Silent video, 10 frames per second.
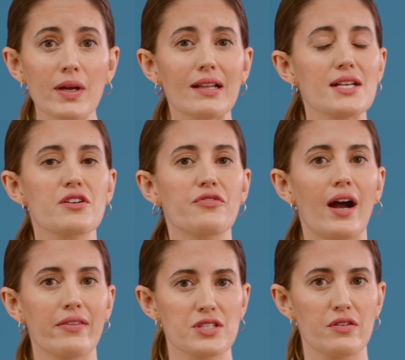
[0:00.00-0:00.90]
we
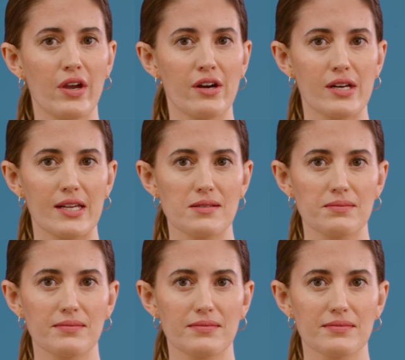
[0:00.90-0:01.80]
classify the severity?
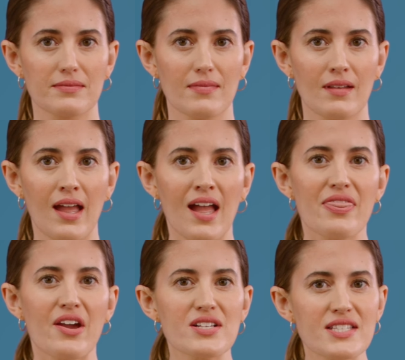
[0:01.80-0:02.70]

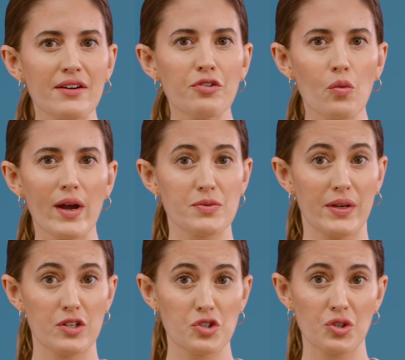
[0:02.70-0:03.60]
There are several ways we
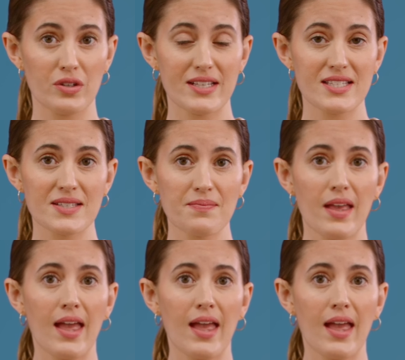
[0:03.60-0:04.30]
can do this.